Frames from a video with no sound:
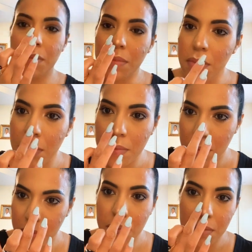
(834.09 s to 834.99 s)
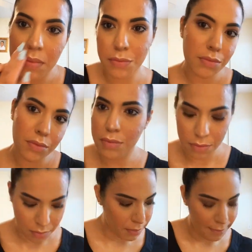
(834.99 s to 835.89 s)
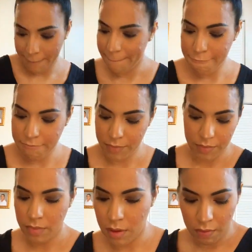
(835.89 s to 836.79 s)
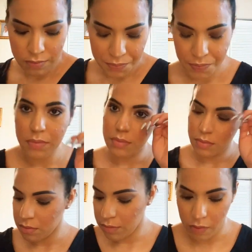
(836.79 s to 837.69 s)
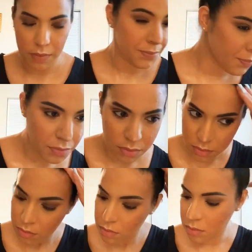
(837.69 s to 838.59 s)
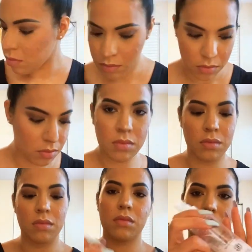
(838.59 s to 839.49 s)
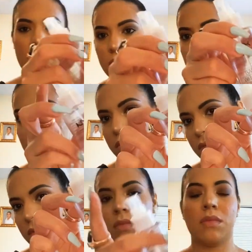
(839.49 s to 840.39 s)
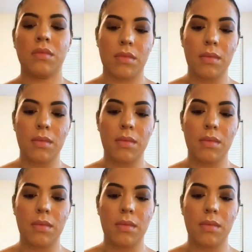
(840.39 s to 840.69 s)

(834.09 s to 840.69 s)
I don't use enough highlight on my everyday life because I do have textured skin, and I feel like sometimes it can